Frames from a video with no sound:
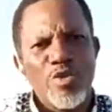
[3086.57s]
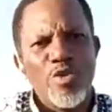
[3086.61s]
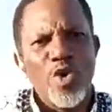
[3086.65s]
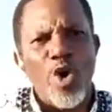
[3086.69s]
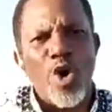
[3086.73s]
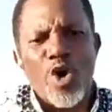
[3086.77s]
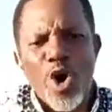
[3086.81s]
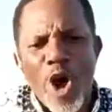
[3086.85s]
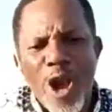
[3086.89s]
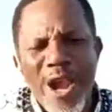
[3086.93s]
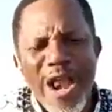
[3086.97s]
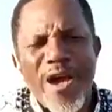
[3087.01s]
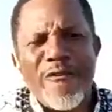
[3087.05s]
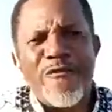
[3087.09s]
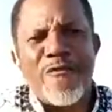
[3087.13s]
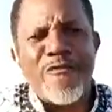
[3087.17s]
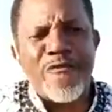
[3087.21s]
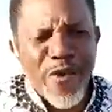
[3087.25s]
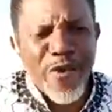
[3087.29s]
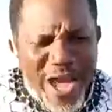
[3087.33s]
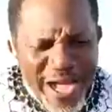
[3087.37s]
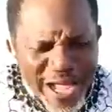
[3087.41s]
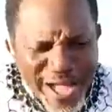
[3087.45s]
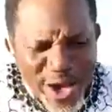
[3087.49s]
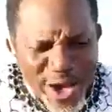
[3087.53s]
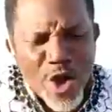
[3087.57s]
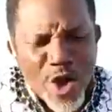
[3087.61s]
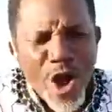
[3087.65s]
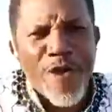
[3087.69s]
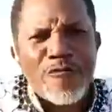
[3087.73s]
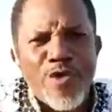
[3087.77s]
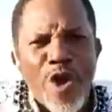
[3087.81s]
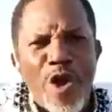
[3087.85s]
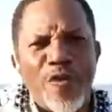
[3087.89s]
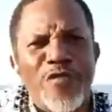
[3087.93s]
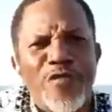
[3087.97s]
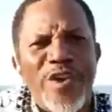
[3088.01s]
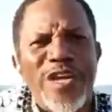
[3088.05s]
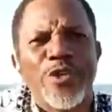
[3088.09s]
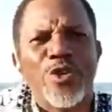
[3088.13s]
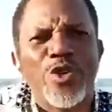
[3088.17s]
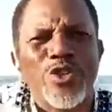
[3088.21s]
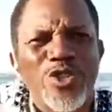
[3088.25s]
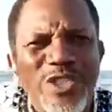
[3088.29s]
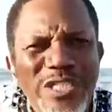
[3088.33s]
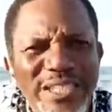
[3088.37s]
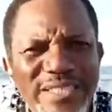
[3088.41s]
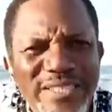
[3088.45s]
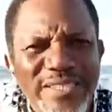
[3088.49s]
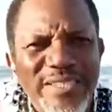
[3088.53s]
You call a fake governor of
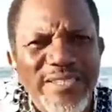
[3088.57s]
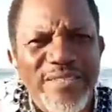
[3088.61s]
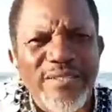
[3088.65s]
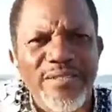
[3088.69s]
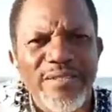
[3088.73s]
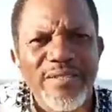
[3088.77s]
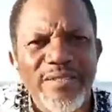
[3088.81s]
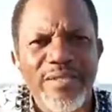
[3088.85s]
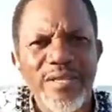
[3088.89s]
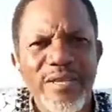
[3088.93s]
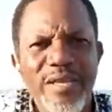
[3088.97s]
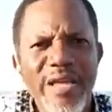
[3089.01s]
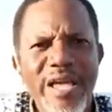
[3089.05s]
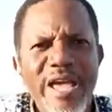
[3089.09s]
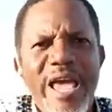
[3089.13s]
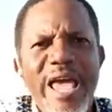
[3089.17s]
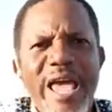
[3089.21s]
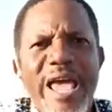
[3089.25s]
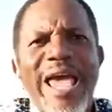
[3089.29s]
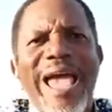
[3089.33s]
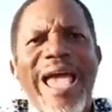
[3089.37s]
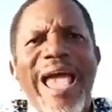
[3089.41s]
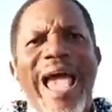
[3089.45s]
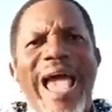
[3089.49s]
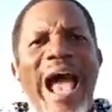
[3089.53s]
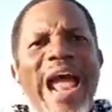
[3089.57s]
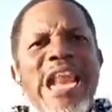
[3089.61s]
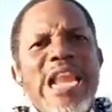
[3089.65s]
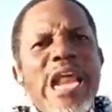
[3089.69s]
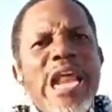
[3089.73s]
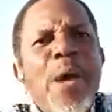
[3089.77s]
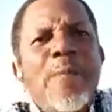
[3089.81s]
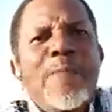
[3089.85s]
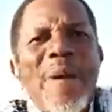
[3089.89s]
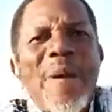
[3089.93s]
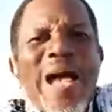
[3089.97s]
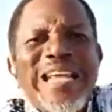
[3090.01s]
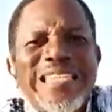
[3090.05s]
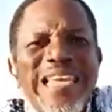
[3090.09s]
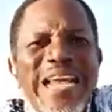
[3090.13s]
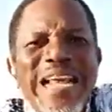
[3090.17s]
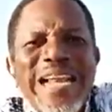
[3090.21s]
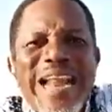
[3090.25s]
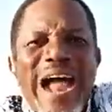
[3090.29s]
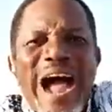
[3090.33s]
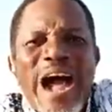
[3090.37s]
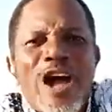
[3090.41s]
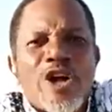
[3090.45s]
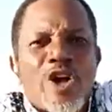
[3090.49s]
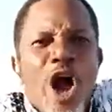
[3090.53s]
Edo State. Any
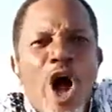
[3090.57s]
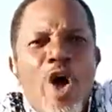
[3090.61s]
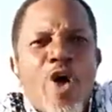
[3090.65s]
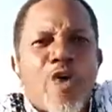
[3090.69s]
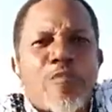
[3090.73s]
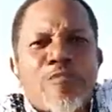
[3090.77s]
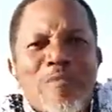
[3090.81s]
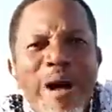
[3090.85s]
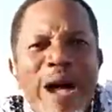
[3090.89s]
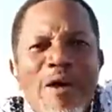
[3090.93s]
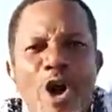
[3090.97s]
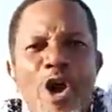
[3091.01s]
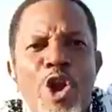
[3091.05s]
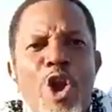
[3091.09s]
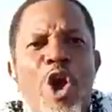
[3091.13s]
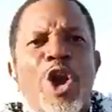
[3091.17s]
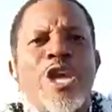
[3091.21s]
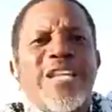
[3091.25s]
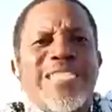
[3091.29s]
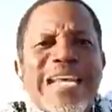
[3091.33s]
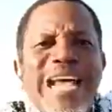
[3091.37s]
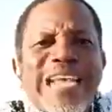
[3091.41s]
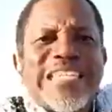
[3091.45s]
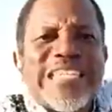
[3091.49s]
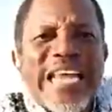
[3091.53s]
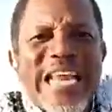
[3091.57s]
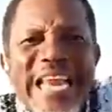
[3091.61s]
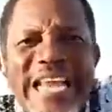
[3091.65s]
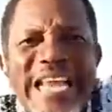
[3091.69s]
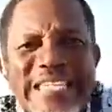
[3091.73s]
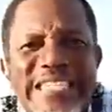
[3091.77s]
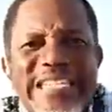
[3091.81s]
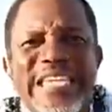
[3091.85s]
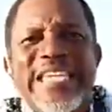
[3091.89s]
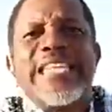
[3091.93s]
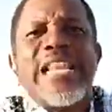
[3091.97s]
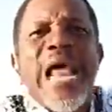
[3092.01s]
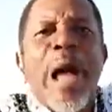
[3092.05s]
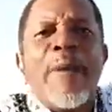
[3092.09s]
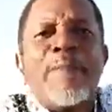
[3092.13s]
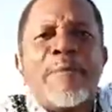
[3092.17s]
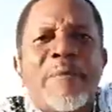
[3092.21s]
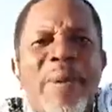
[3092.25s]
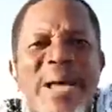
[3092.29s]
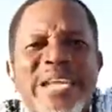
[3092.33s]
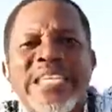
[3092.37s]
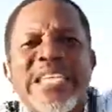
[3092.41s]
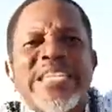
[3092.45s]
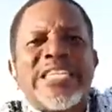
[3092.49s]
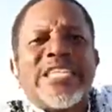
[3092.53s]
person that call Okpebolo His Excellency,
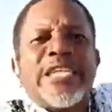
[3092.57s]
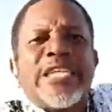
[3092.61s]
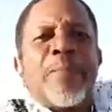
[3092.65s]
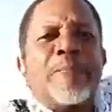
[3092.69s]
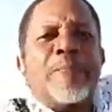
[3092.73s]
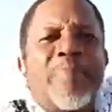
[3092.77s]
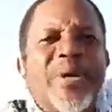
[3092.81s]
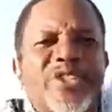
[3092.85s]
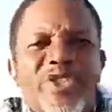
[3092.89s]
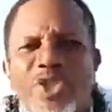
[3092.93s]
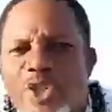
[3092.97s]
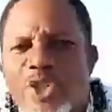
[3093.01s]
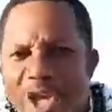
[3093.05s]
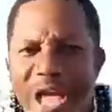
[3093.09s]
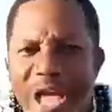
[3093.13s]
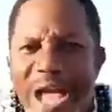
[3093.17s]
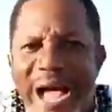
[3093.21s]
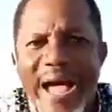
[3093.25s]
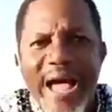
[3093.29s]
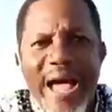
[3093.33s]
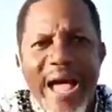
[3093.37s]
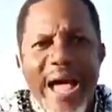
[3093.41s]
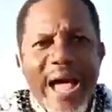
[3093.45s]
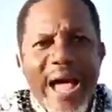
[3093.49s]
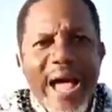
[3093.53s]
that person is a betrayer.